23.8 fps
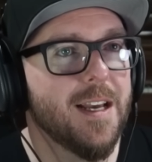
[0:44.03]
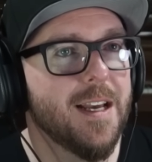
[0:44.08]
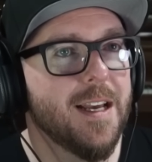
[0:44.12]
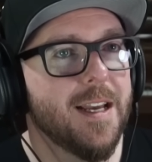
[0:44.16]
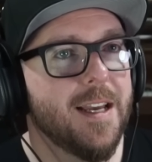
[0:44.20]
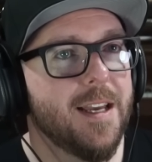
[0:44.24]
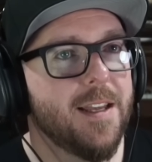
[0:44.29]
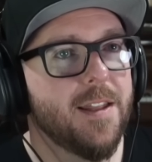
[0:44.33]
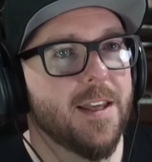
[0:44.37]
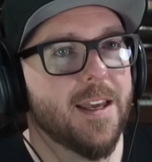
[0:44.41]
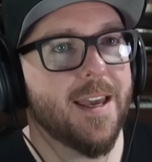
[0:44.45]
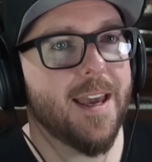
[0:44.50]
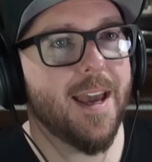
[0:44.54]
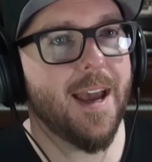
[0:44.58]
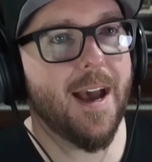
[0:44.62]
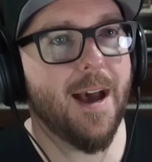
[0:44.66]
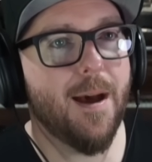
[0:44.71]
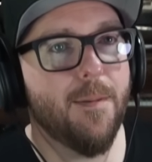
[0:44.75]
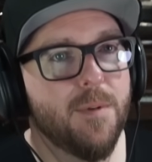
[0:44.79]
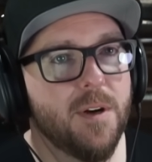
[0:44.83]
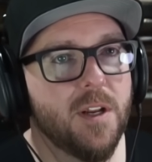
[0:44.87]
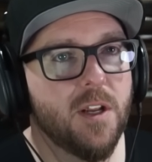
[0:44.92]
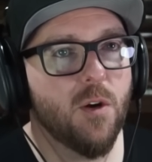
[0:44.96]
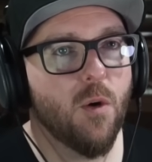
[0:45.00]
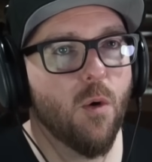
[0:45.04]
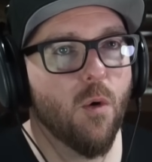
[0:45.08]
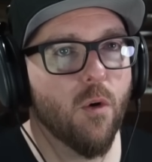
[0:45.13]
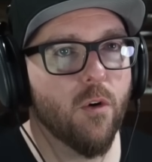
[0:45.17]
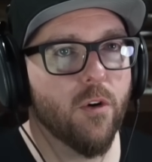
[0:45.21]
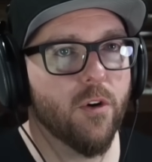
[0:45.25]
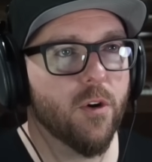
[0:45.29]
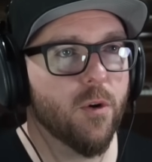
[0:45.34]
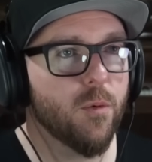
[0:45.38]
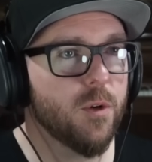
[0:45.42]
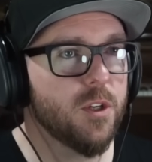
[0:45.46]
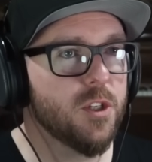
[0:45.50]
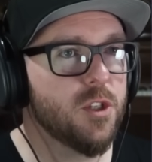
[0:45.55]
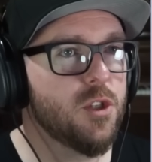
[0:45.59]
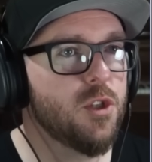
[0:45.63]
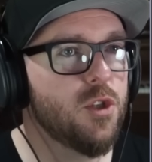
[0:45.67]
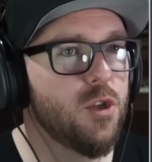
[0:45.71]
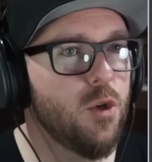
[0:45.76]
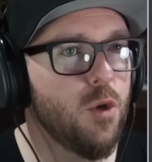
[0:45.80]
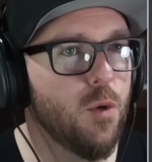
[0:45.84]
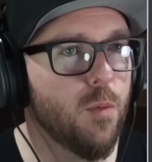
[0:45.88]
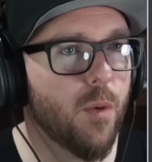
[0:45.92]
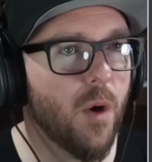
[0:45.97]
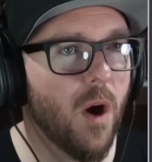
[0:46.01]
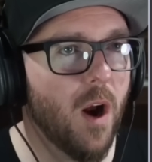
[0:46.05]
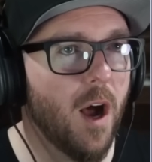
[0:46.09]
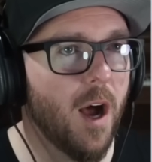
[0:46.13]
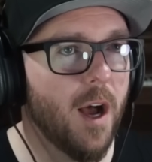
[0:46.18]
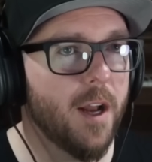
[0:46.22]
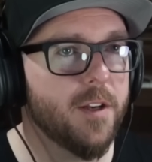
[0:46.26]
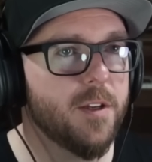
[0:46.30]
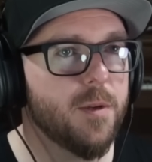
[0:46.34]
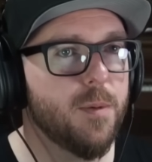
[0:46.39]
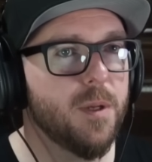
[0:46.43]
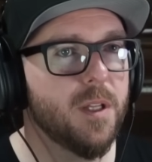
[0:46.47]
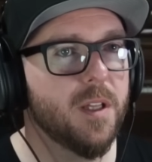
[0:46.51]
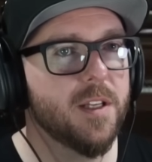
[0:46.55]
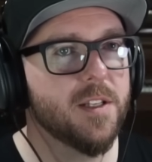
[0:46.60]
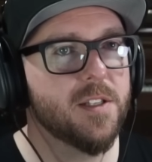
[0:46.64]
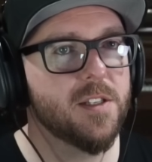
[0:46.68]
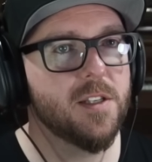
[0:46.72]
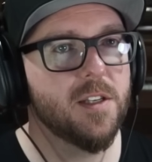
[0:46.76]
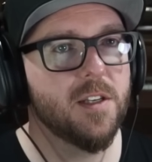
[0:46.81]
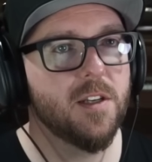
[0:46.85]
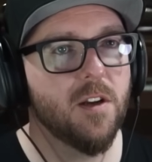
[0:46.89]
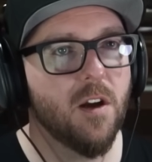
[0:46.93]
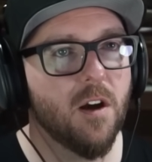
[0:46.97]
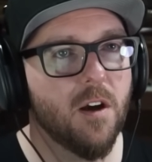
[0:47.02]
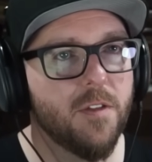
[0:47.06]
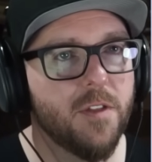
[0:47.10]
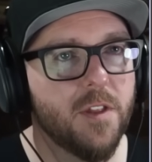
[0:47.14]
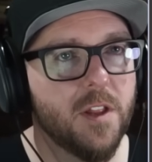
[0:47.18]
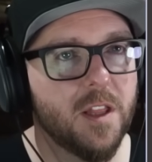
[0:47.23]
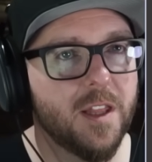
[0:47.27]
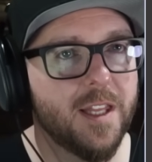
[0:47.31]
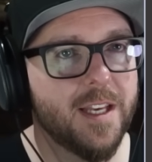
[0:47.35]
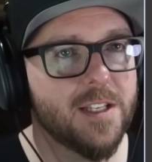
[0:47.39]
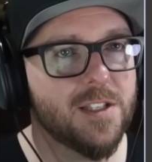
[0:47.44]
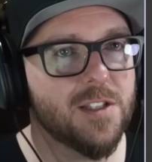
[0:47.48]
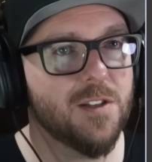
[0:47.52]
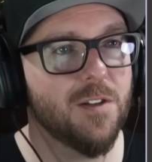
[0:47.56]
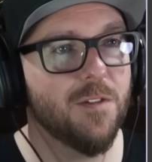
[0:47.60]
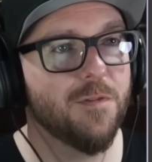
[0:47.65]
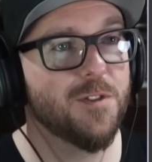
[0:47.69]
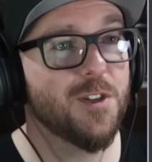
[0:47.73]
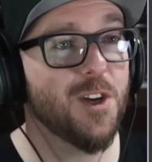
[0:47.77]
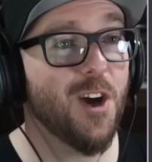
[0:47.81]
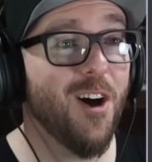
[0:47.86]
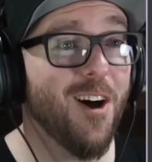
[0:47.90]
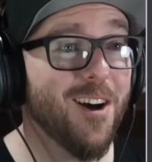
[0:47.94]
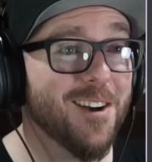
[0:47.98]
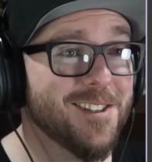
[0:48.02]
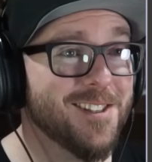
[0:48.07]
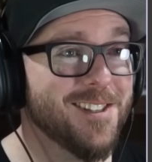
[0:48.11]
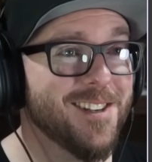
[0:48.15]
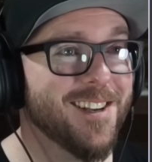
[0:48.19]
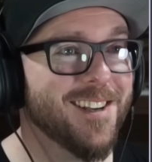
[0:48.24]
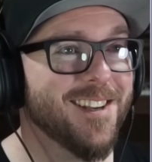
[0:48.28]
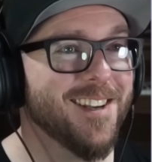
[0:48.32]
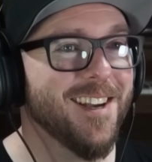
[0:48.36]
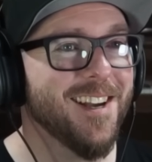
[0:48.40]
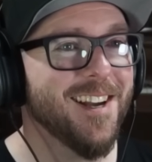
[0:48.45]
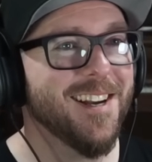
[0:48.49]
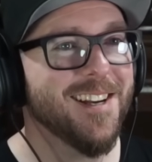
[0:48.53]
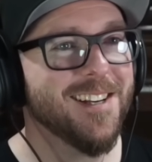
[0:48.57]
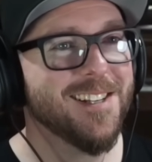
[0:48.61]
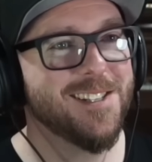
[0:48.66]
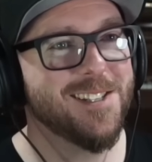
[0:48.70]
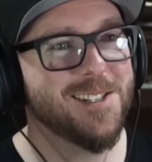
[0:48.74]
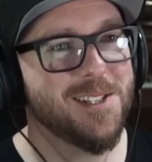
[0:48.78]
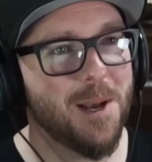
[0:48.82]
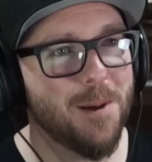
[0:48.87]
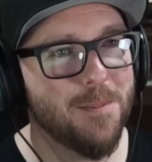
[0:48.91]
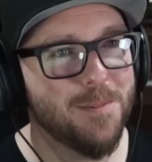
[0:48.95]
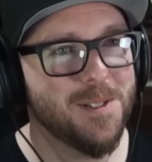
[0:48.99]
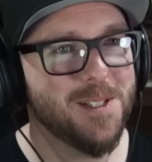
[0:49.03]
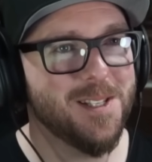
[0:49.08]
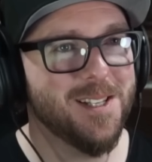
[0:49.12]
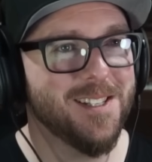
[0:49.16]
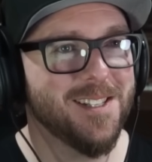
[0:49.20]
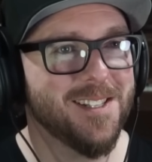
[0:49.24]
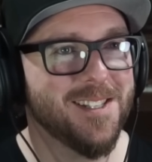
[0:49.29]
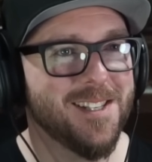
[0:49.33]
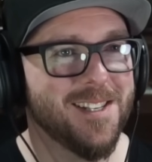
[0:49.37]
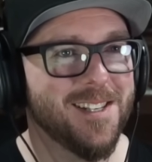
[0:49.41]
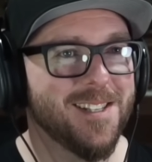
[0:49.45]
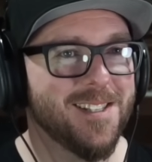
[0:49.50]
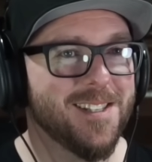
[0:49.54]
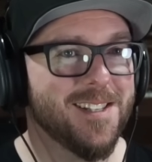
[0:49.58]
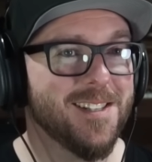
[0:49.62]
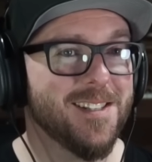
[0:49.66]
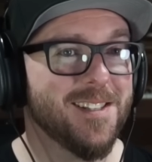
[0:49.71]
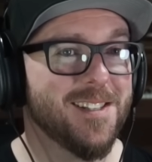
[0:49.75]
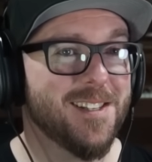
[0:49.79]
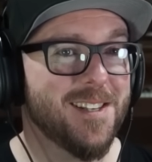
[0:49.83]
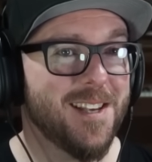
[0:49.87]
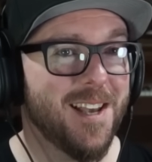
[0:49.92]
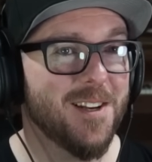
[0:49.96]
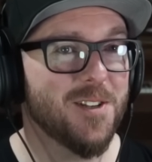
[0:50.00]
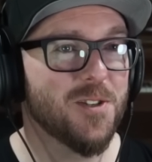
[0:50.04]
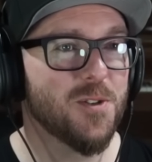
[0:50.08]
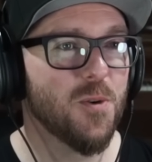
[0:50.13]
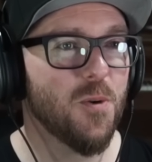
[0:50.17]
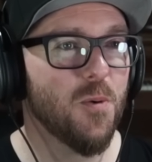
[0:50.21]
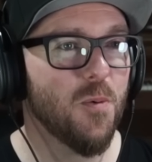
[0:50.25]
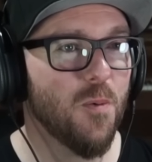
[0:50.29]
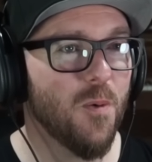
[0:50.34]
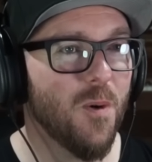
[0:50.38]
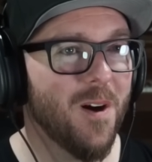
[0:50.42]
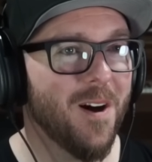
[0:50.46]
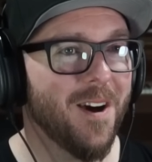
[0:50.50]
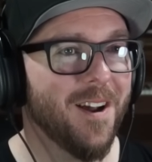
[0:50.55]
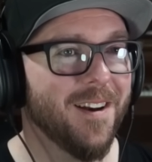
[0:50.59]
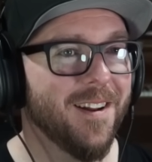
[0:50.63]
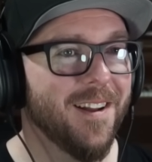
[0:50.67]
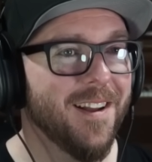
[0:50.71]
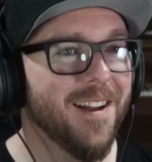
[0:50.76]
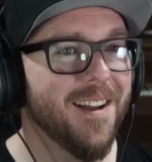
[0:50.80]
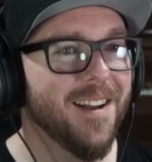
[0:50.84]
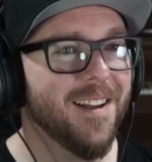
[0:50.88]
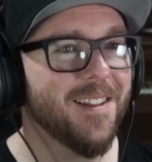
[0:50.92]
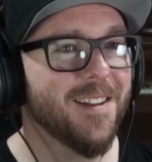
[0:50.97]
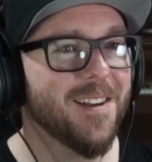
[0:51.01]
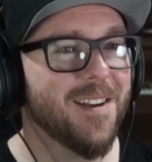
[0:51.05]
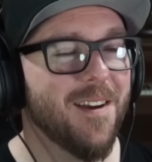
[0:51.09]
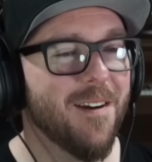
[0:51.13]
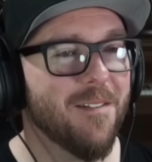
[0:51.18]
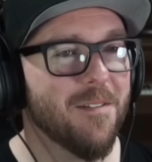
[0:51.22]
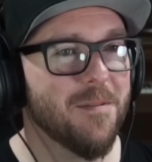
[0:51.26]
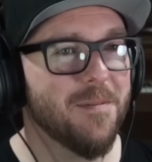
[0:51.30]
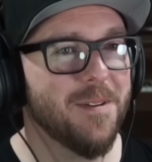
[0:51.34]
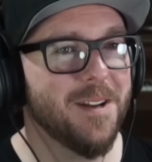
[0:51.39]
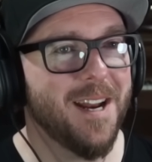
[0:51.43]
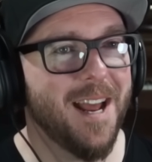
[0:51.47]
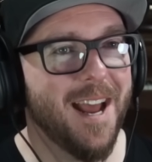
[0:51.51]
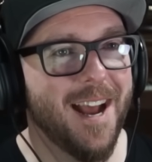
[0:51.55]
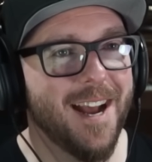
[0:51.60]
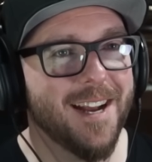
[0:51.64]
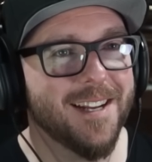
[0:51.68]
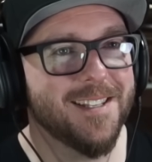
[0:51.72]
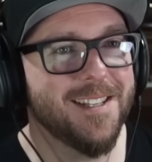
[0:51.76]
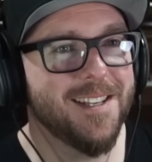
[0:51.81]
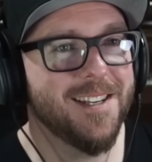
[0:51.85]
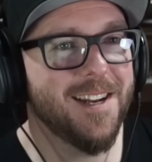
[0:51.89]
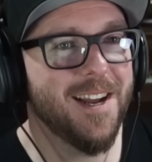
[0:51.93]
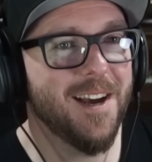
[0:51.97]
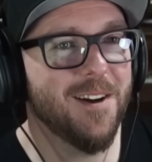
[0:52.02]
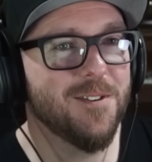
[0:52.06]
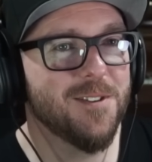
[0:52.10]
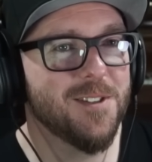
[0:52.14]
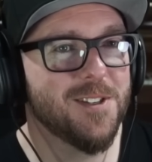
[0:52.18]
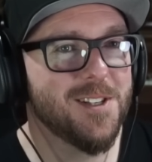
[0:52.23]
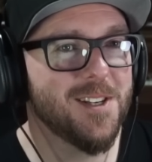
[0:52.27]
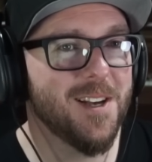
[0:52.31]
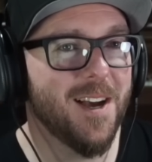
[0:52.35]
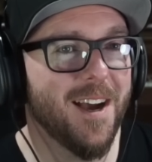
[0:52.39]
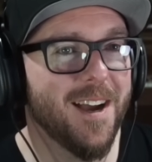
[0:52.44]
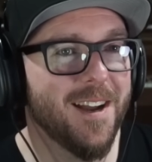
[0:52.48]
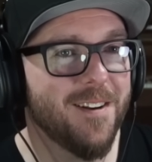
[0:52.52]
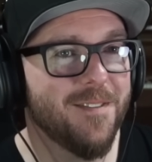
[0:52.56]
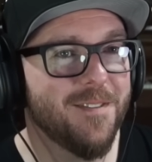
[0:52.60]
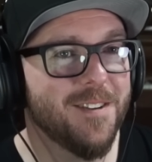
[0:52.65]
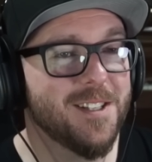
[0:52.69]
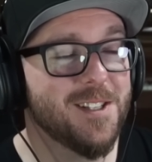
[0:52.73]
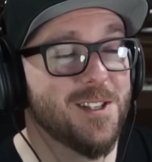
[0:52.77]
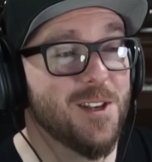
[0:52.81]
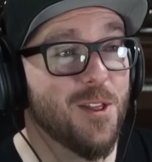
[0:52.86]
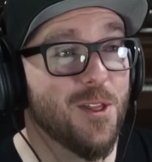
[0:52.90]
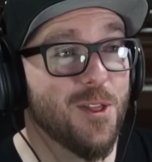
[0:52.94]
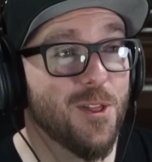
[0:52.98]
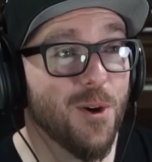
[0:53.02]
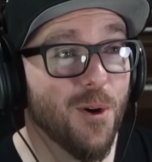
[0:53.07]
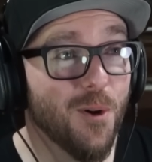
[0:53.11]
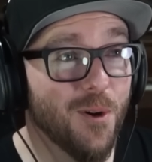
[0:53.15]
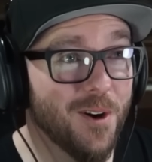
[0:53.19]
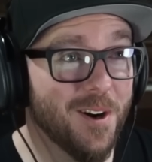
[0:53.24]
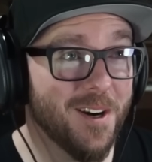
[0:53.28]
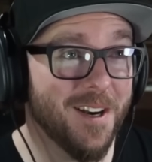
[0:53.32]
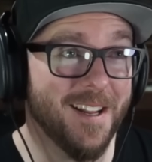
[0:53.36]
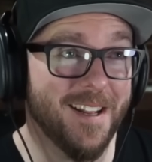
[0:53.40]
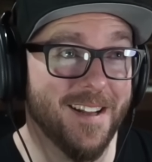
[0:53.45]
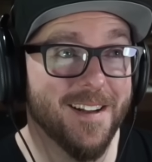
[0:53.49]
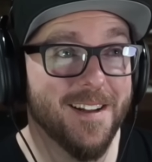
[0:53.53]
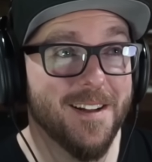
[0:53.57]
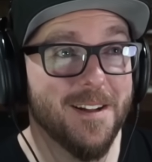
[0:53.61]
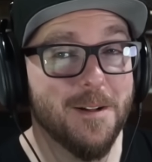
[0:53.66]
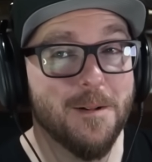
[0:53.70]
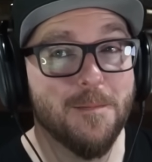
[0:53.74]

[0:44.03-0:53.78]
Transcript: in the cabinet order was too broad to be listed on the list of toxic substances in Schedule 1, and the government acted outside of its authority.